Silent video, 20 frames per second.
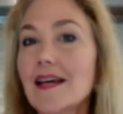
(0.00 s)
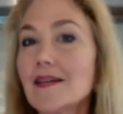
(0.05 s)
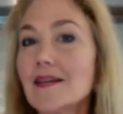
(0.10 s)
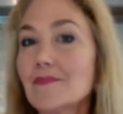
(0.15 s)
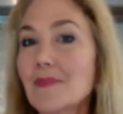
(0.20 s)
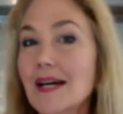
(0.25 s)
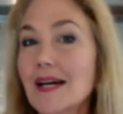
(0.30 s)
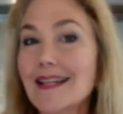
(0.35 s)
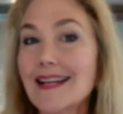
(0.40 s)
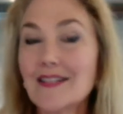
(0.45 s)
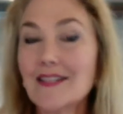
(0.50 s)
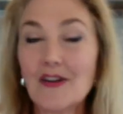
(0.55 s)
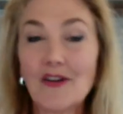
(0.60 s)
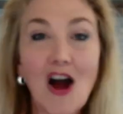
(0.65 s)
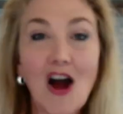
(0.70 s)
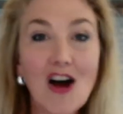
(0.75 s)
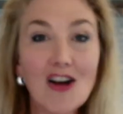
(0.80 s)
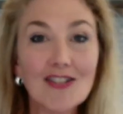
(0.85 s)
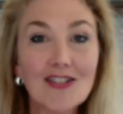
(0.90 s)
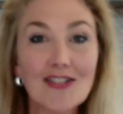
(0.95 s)
Mondays are
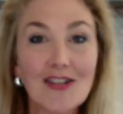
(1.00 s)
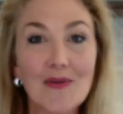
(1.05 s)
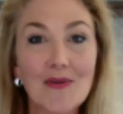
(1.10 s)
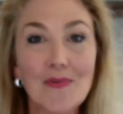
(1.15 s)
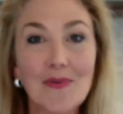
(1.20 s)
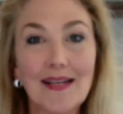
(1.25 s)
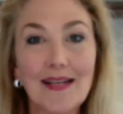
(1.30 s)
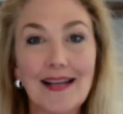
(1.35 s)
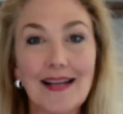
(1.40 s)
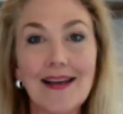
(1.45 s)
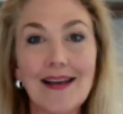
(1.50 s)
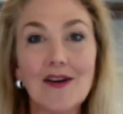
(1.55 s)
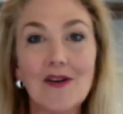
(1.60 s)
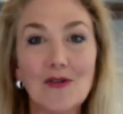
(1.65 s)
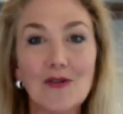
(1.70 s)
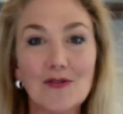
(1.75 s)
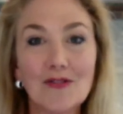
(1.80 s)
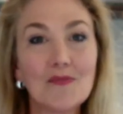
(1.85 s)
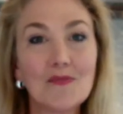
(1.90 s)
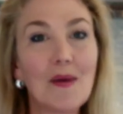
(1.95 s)
also when I
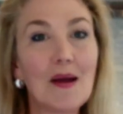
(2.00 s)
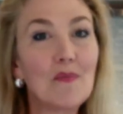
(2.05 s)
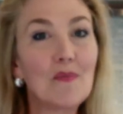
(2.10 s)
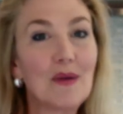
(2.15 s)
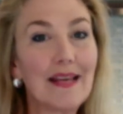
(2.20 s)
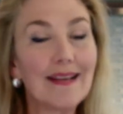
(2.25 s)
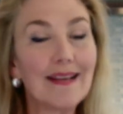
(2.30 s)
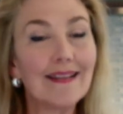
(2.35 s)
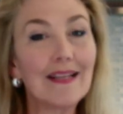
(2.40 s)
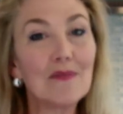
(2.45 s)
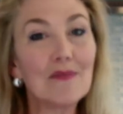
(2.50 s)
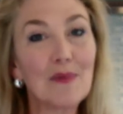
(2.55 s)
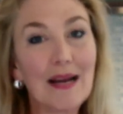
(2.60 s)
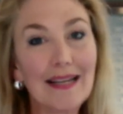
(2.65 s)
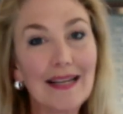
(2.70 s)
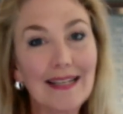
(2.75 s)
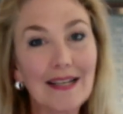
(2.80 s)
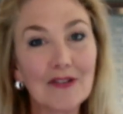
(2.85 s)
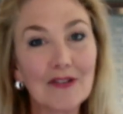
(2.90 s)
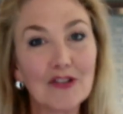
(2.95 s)
host my weekly
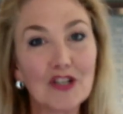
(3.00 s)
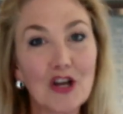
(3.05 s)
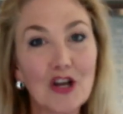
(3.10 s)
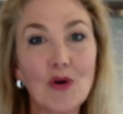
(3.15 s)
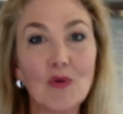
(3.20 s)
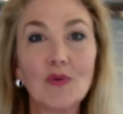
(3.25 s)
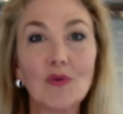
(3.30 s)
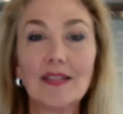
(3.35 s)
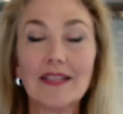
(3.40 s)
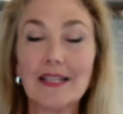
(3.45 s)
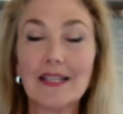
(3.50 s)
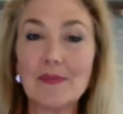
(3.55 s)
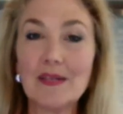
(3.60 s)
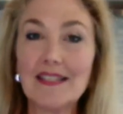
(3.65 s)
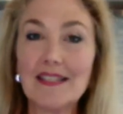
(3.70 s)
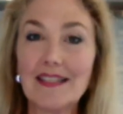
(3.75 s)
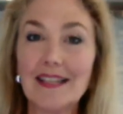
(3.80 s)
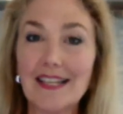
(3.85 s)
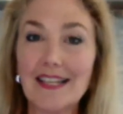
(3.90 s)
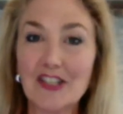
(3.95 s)
radio show,
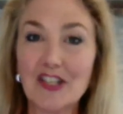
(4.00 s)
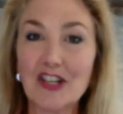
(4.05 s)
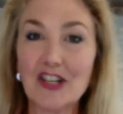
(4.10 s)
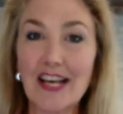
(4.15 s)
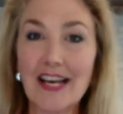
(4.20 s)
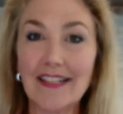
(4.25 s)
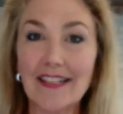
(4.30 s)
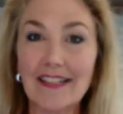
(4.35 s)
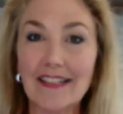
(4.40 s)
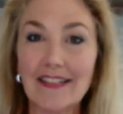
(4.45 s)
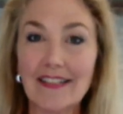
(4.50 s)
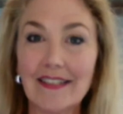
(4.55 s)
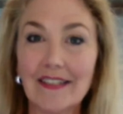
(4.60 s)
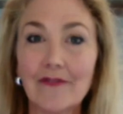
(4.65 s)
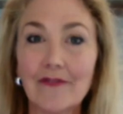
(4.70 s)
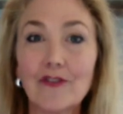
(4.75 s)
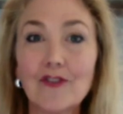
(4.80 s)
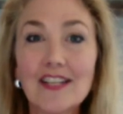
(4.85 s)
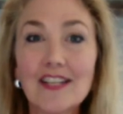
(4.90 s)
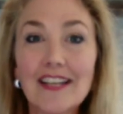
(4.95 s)
Libby's Luncheonette.
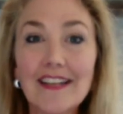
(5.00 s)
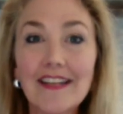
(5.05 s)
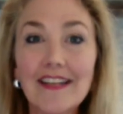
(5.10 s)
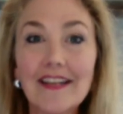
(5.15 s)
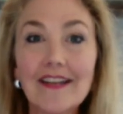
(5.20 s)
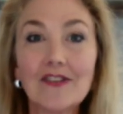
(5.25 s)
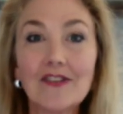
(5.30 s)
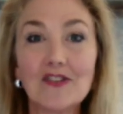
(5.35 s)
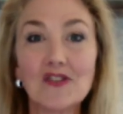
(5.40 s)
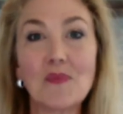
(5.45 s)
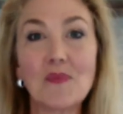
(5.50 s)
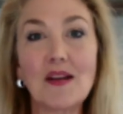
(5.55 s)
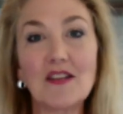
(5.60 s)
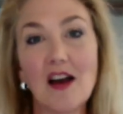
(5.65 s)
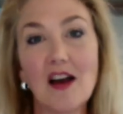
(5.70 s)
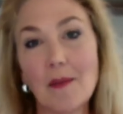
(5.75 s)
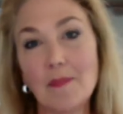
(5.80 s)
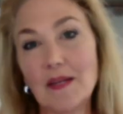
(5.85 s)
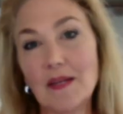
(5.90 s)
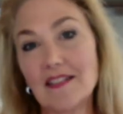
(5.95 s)
For 10 years, my
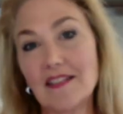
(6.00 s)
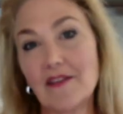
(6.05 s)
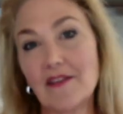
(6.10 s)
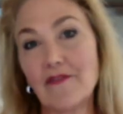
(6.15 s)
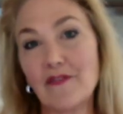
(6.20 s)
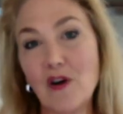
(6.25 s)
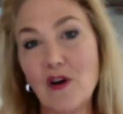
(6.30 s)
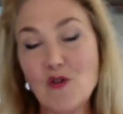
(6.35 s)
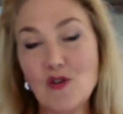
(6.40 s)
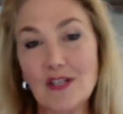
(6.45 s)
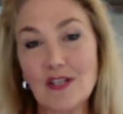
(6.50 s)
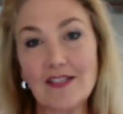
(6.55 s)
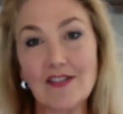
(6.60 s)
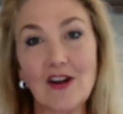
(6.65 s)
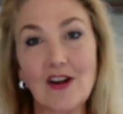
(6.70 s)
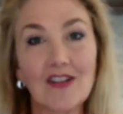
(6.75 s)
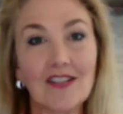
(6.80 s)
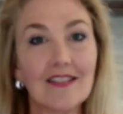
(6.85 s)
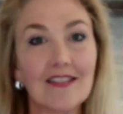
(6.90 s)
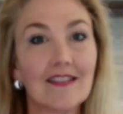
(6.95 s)
topics have focused
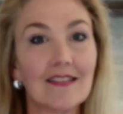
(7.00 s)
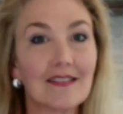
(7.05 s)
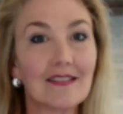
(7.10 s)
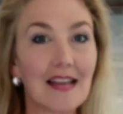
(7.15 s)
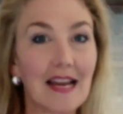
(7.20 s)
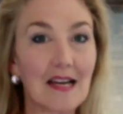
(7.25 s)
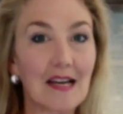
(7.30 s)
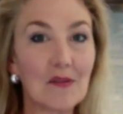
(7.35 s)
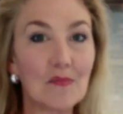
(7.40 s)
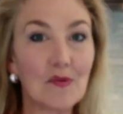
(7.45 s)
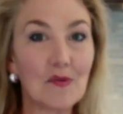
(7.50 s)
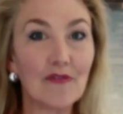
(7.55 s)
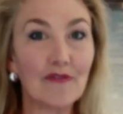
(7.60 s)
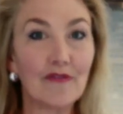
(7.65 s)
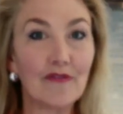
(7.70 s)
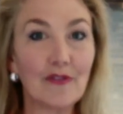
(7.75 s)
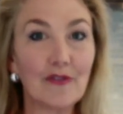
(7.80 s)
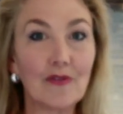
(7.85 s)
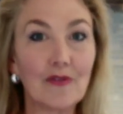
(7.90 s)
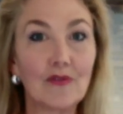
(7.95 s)
on sustainable
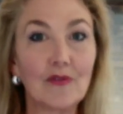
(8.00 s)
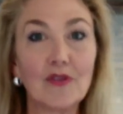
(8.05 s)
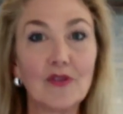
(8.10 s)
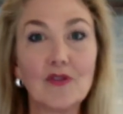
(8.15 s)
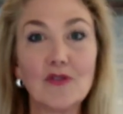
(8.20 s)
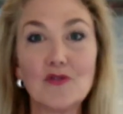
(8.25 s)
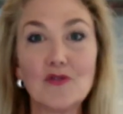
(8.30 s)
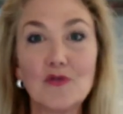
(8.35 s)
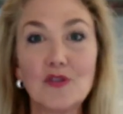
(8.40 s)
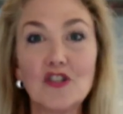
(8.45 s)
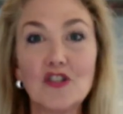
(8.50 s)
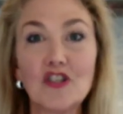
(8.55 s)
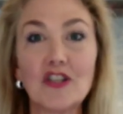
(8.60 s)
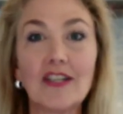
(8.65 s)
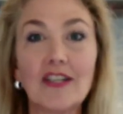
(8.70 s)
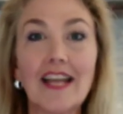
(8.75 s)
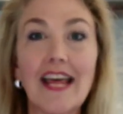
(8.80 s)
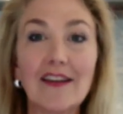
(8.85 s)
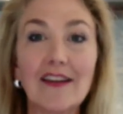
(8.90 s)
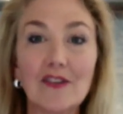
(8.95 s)
food,
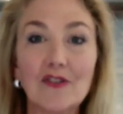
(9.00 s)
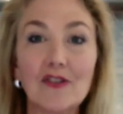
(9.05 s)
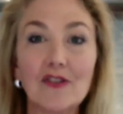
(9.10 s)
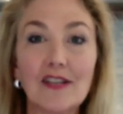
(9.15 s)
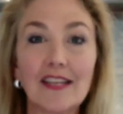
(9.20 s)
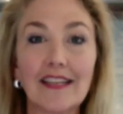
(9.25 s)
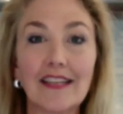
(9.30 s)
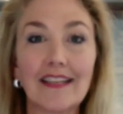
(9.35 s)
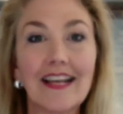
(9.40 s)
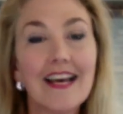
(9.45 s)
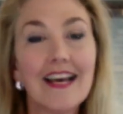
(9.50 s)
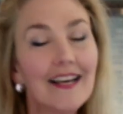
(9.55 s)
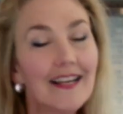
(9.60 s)
nutrition, and cooking,